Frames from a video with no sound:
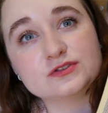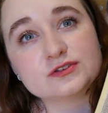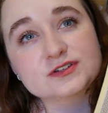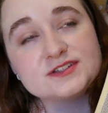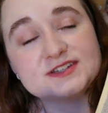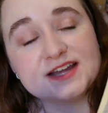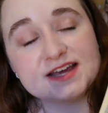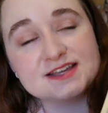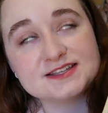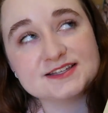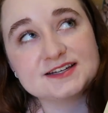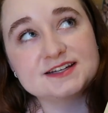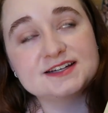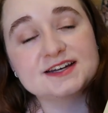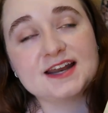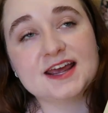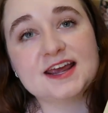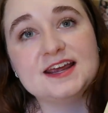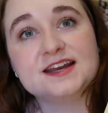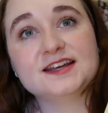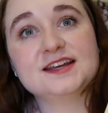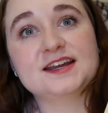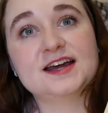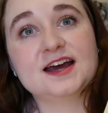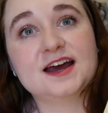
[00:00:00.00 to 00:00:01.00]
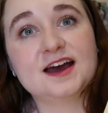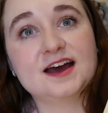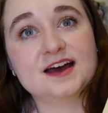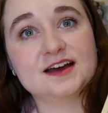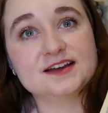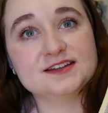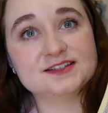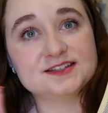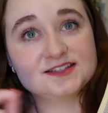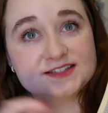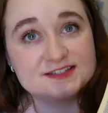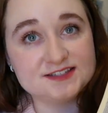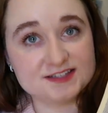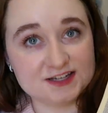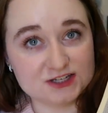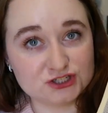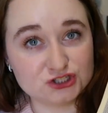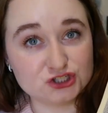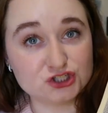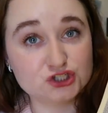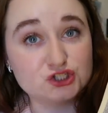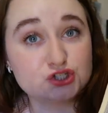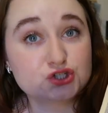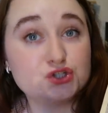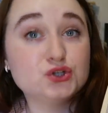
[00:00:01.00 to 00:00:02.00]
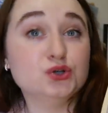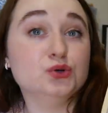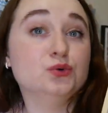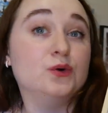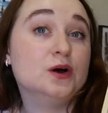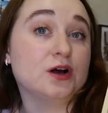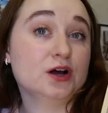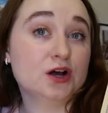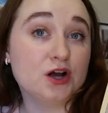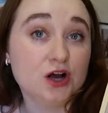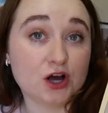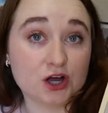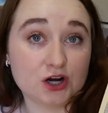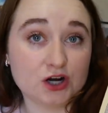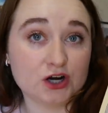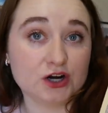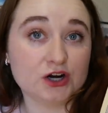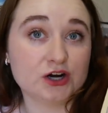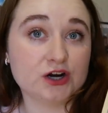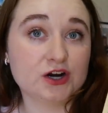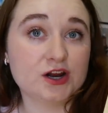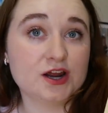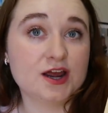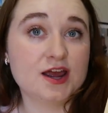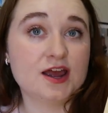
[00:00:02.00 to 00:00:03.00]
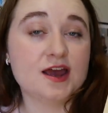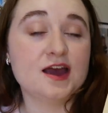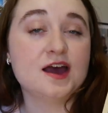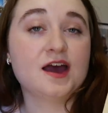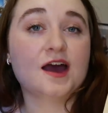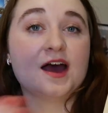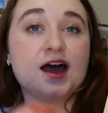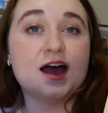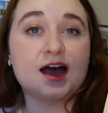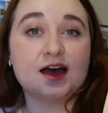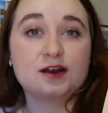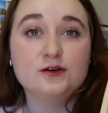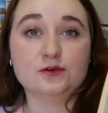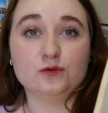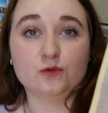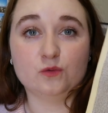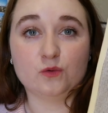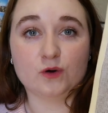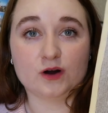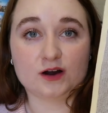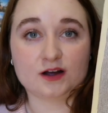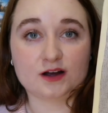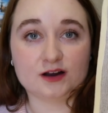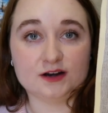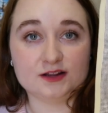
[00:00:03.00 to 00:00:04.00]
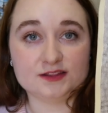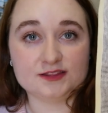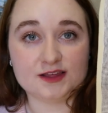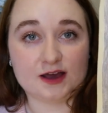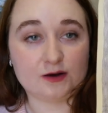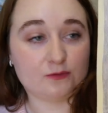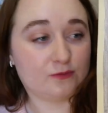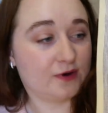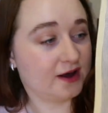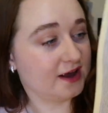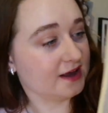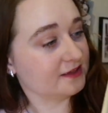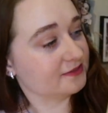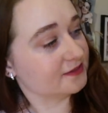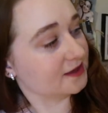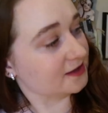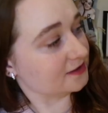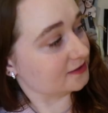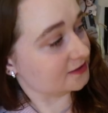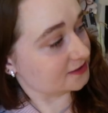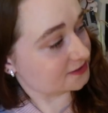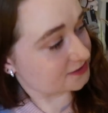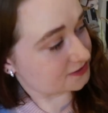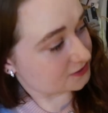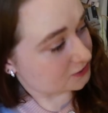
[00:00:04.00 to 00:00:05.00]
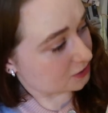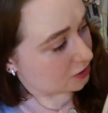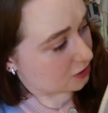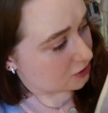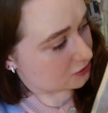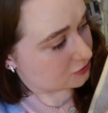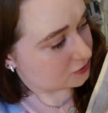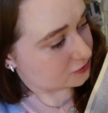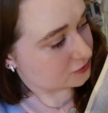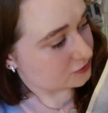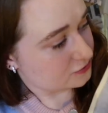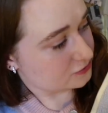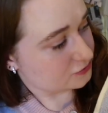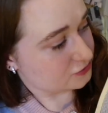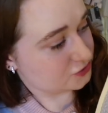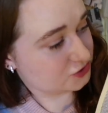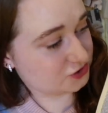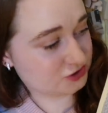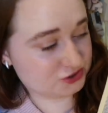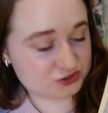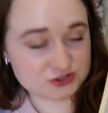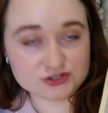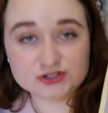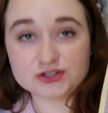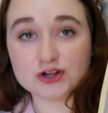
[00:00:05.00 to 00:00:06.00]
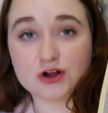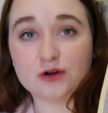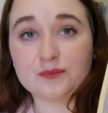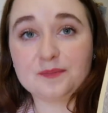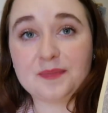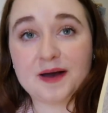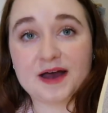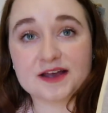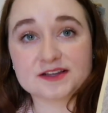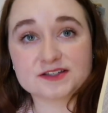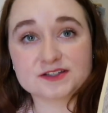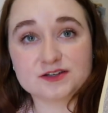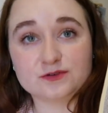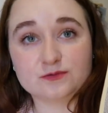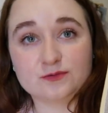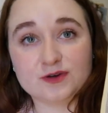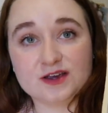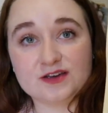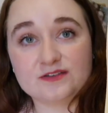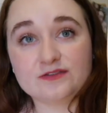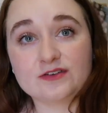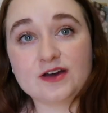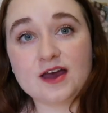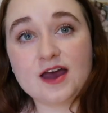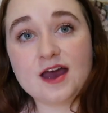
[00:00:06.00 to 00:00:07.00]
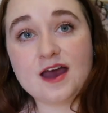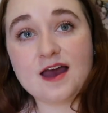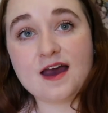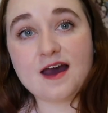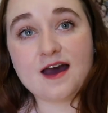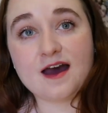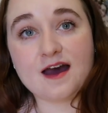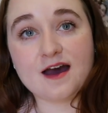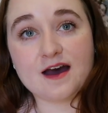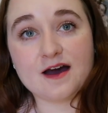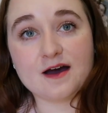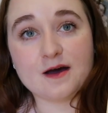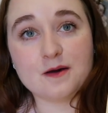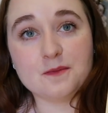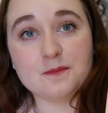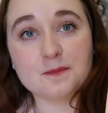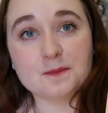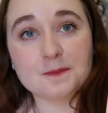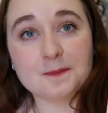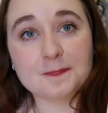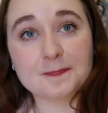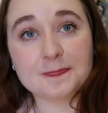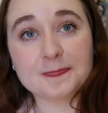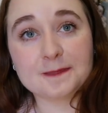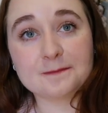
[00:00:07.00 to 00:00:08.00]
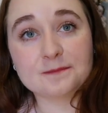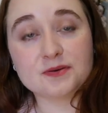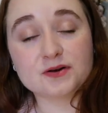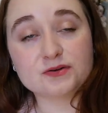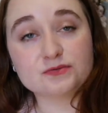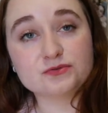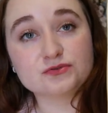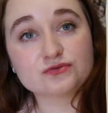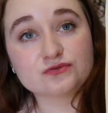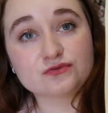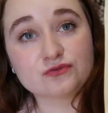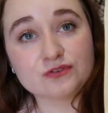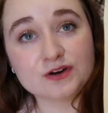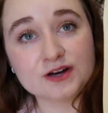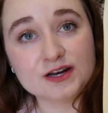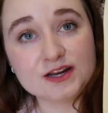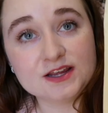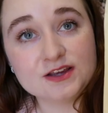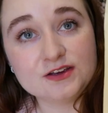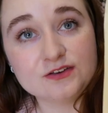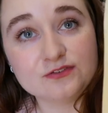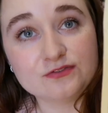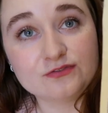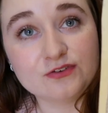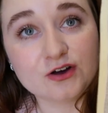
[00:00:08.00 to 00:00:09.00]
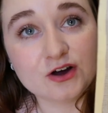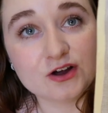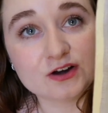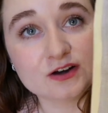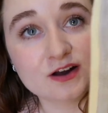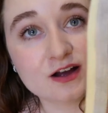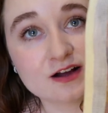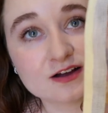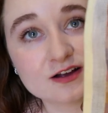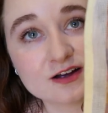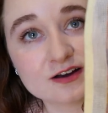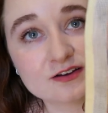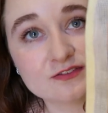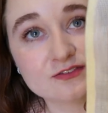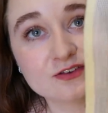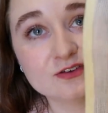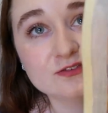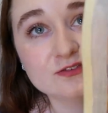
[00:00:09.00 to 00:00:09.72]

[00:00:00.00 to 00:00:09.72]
designate a stitch to a color and work on it that way. And then this is all, she's just all basket weave. But it was really fun. I'll kind of